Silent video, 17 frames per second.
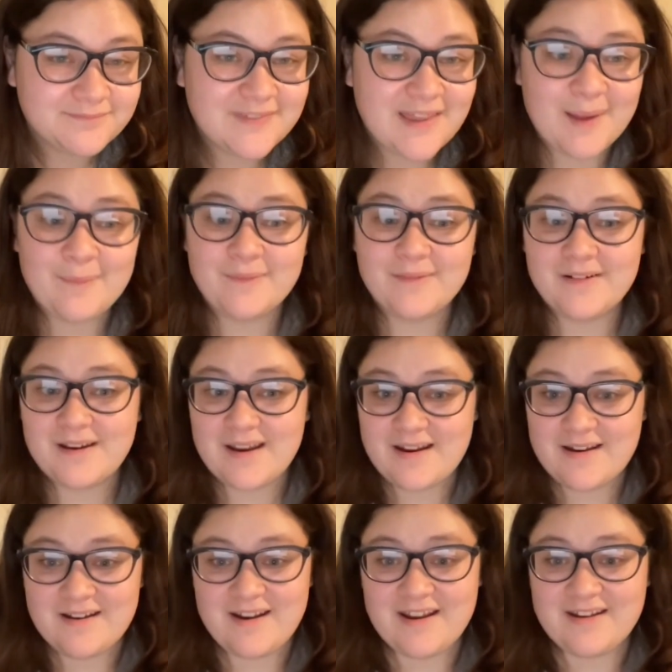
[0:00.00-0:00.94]
that
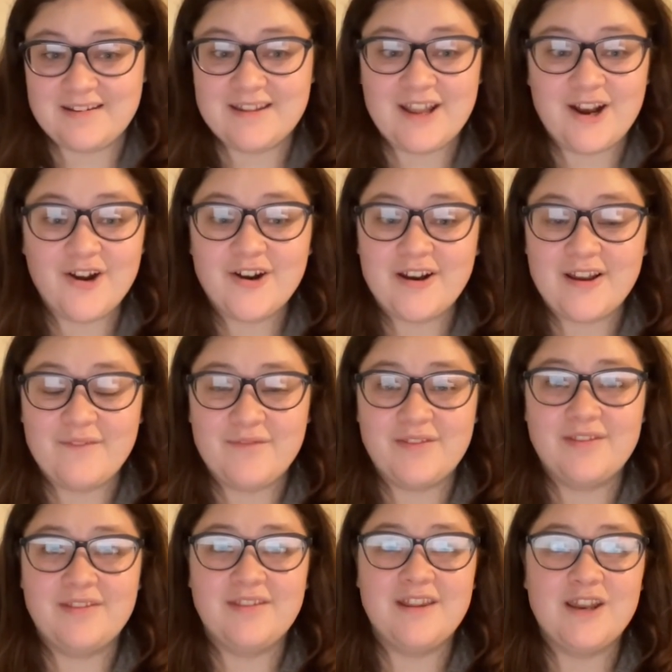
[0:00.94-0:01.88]
and they're if
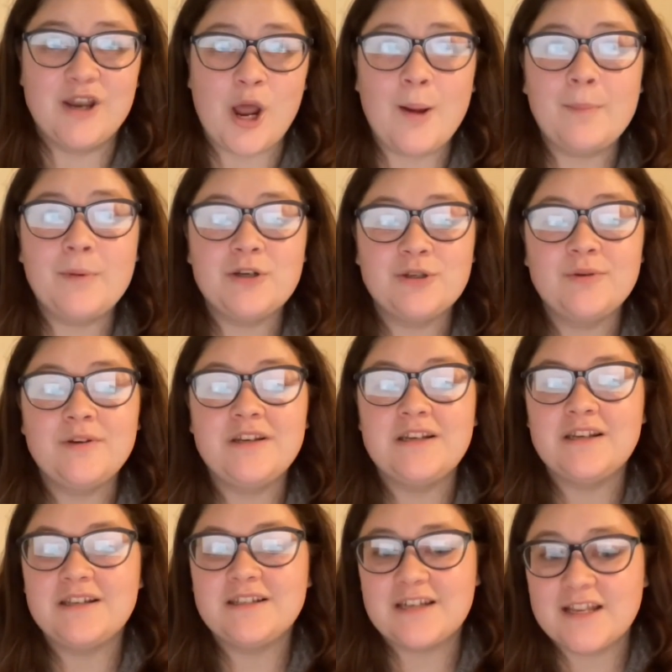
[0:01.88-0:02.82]
an
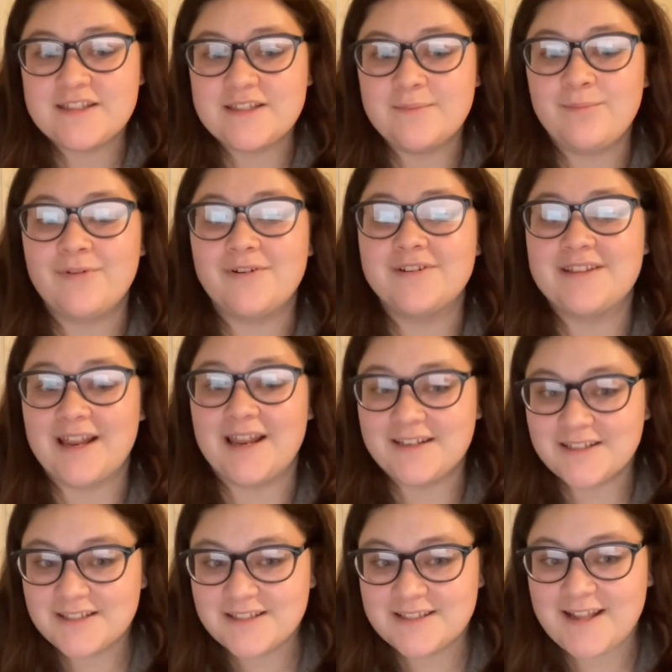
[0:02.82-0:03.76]
opportunity doesn't
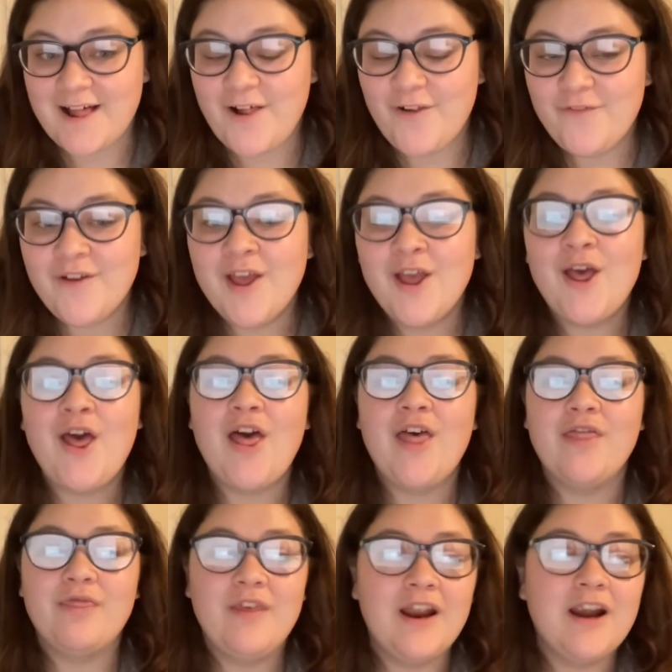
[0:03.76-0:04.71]
present itself,
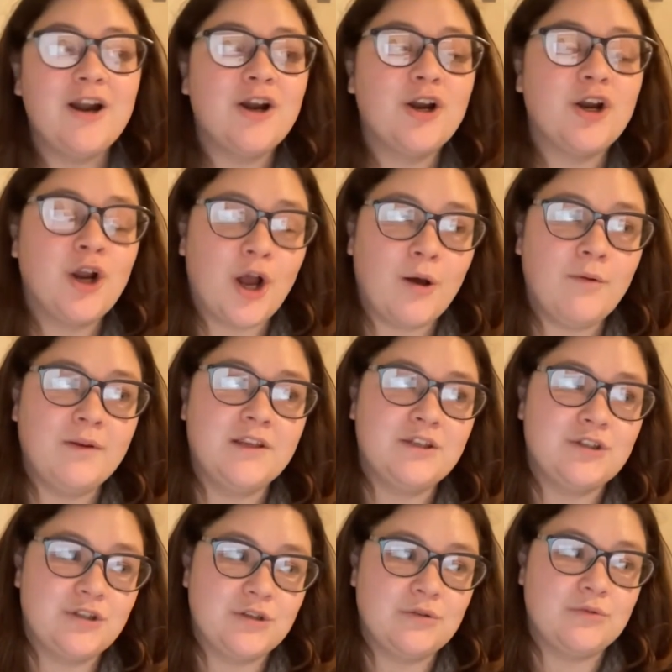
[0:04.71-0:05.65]
they're
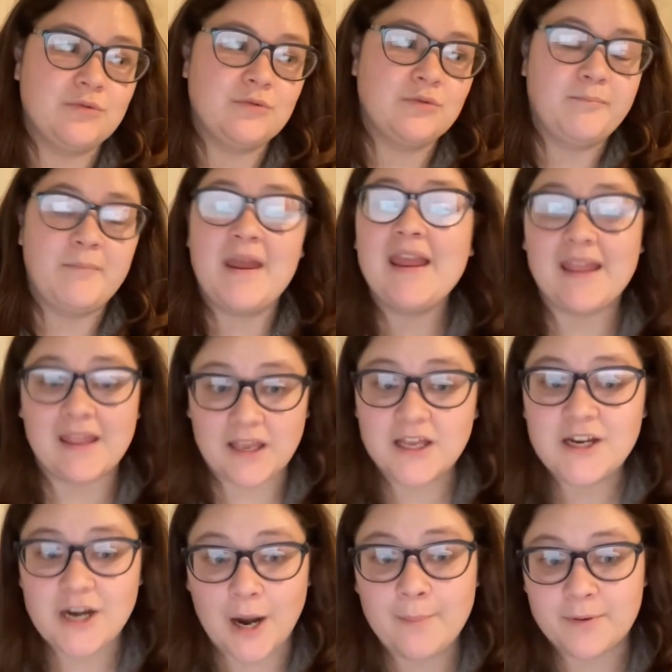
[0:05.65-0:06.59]
going to make
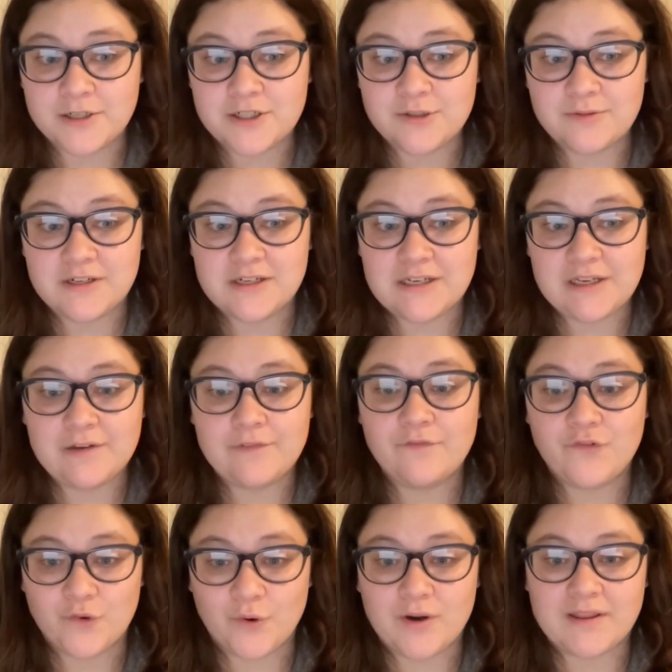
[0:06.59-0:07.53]
an opportunity
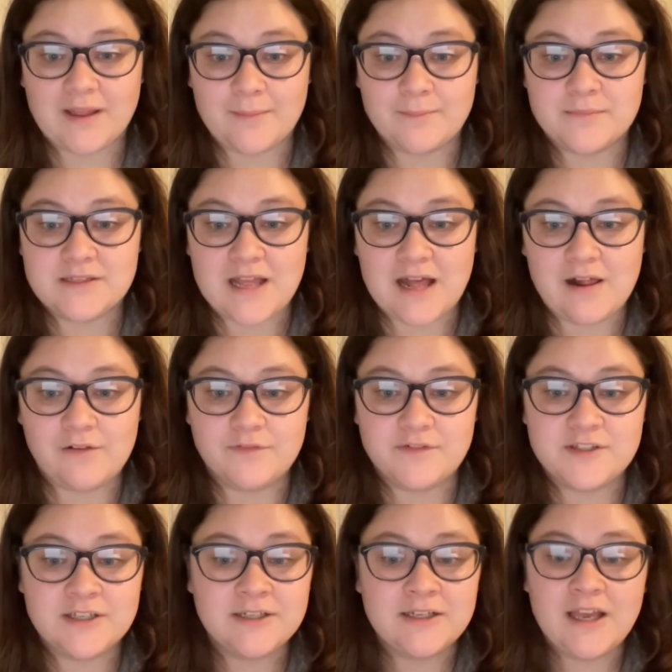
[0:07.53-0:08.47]
for
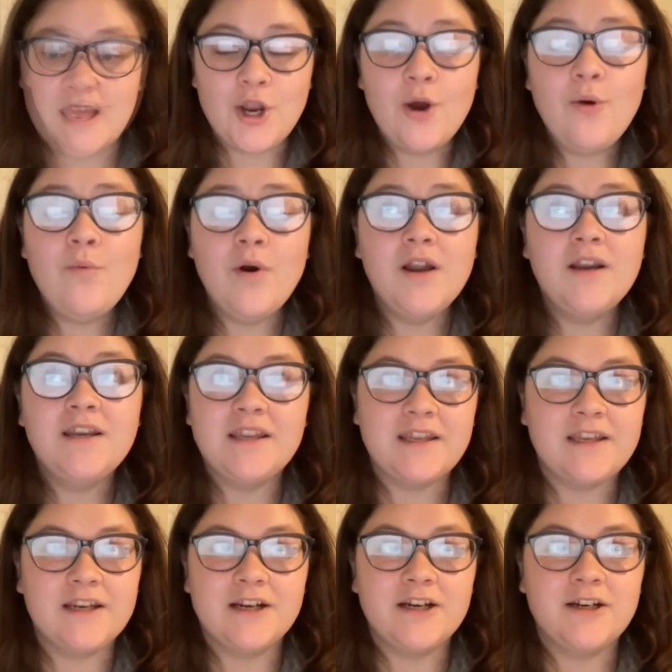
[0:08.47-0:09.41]
themselves. No one
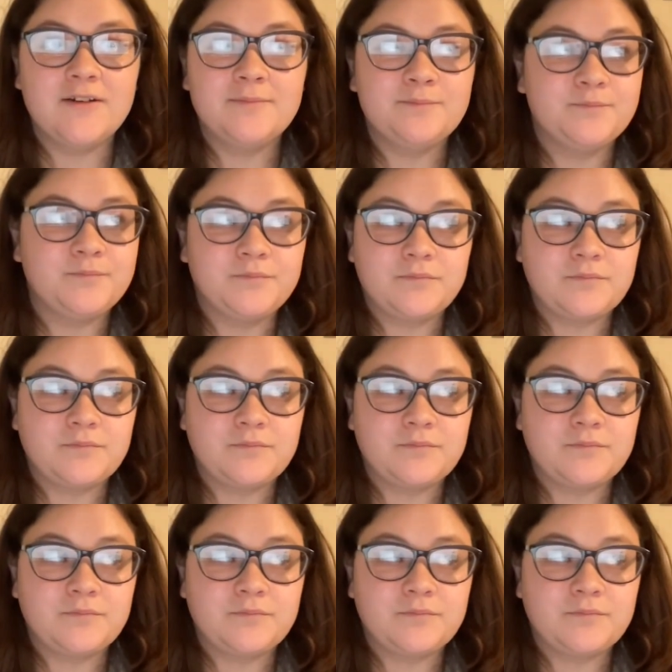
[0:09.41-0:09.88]
here